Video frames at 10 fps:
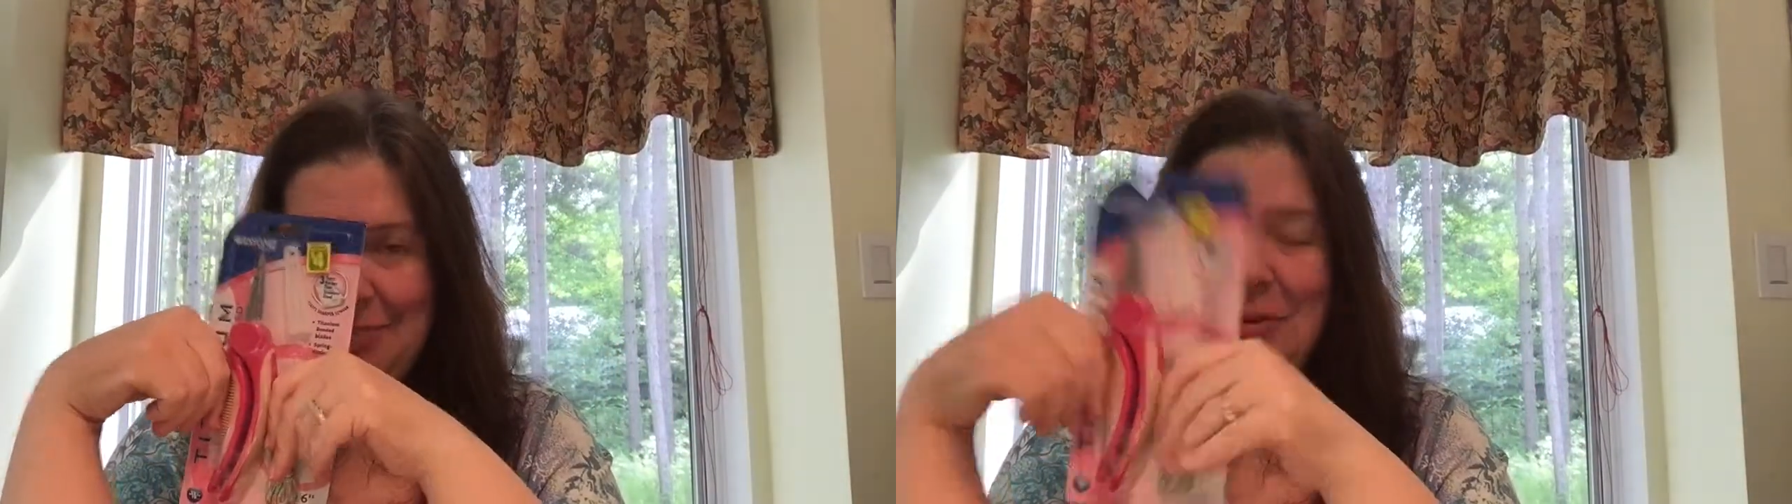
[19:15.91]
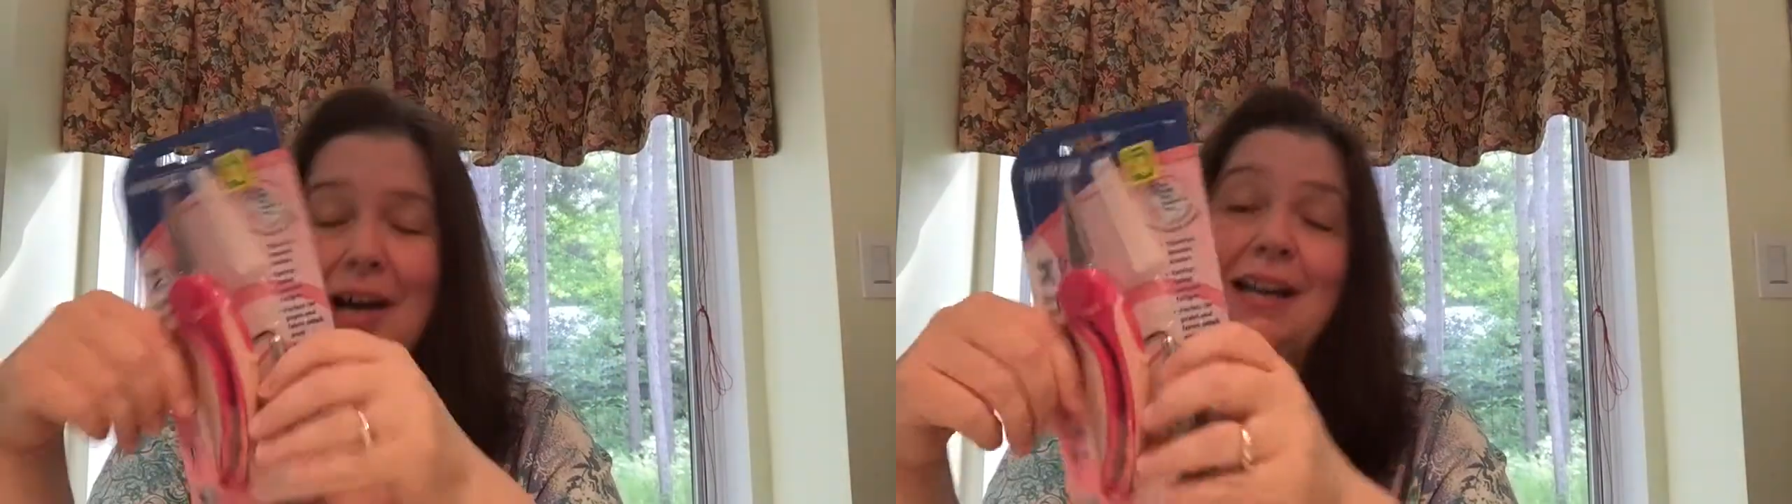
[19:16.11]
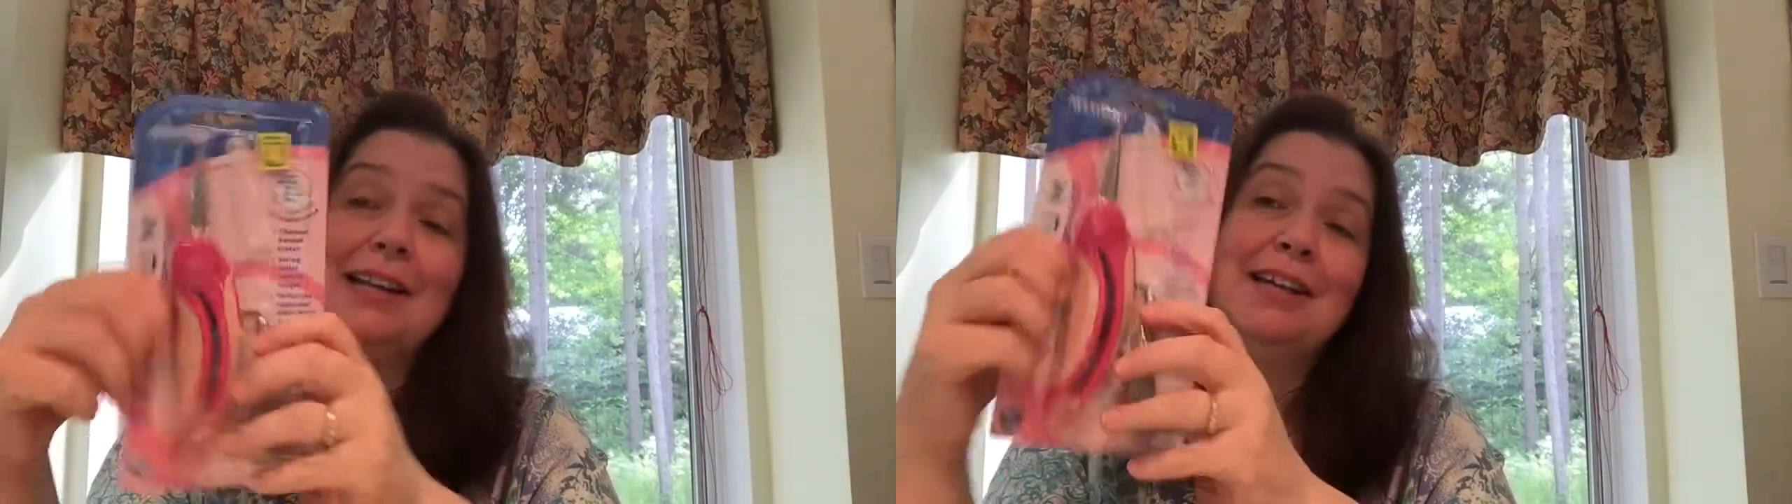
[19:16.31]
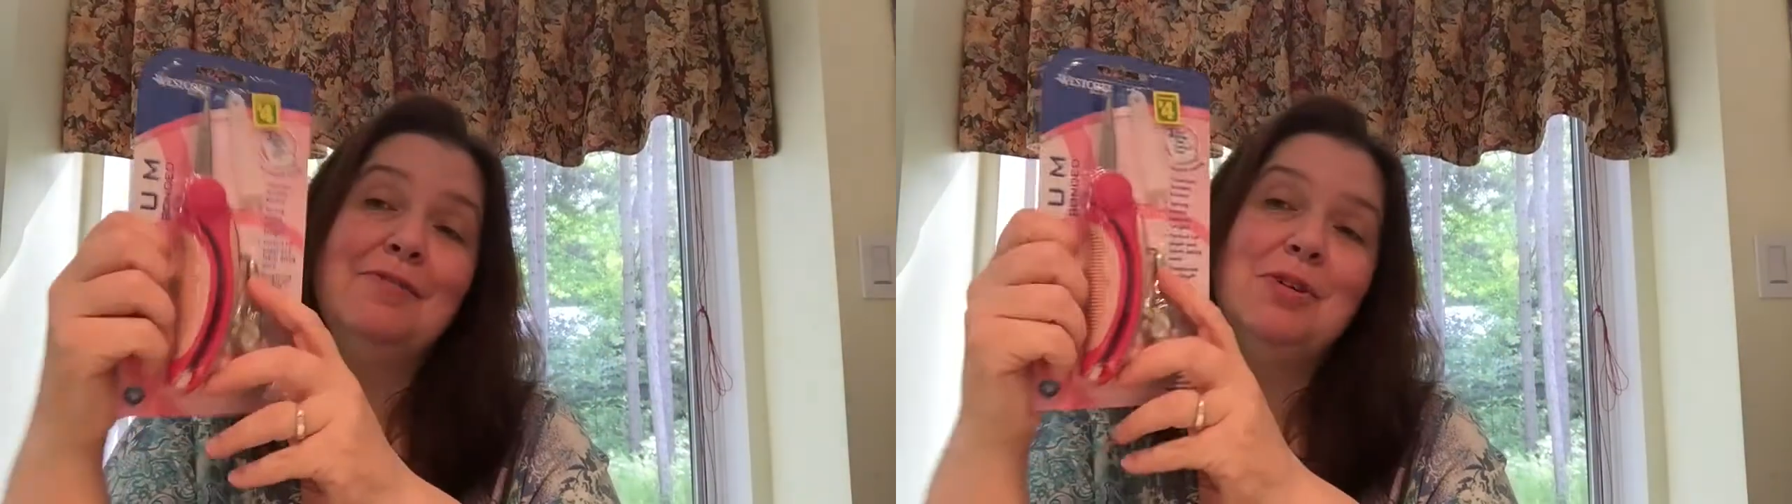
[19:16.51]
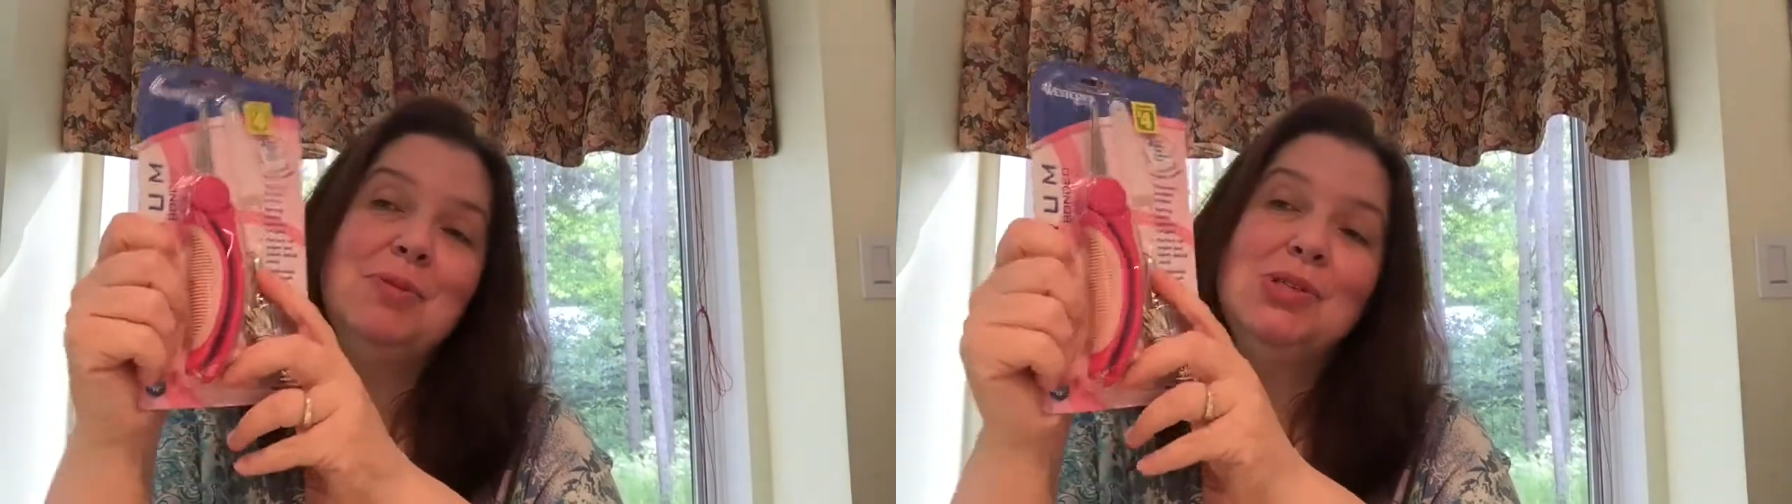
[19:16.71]
bought any
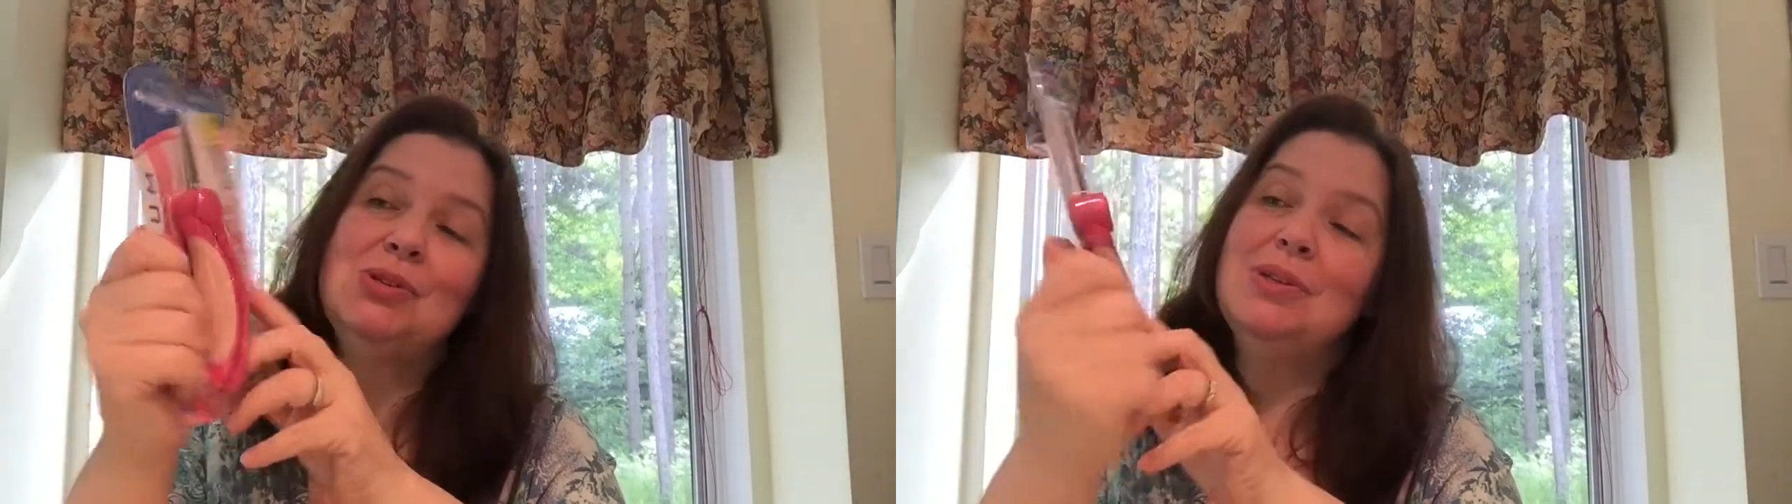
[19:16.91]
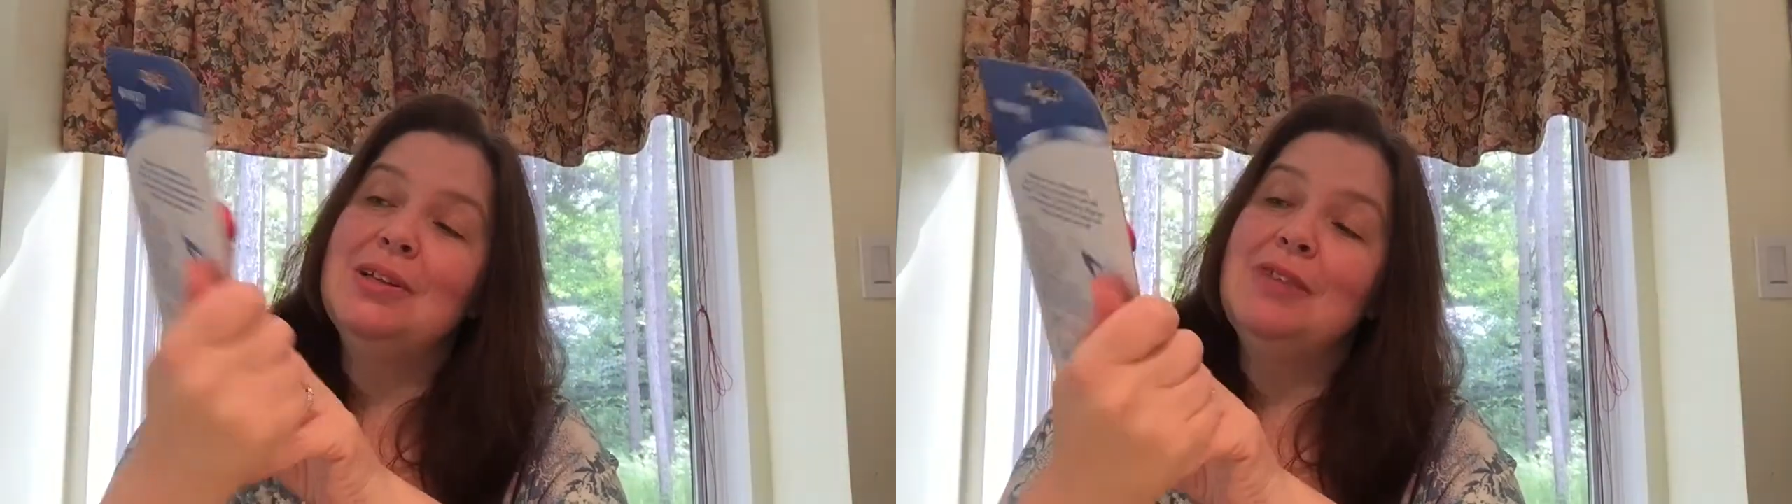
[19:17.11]
if it was only